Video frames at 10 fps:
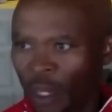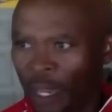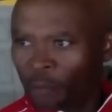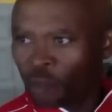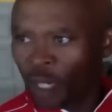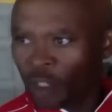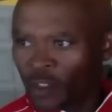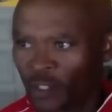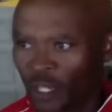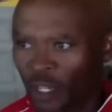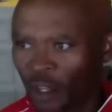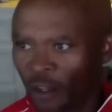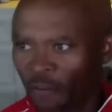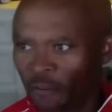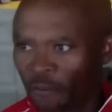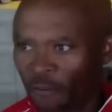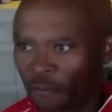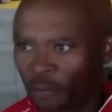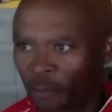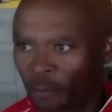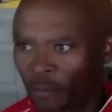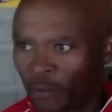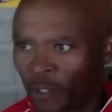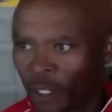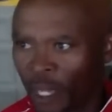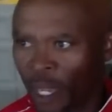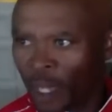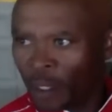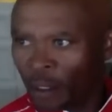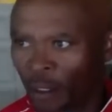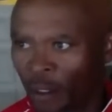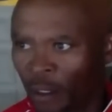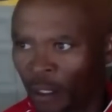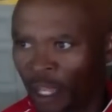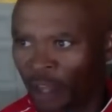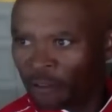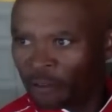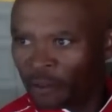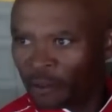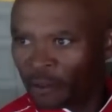I'm trying to see if Sagan left.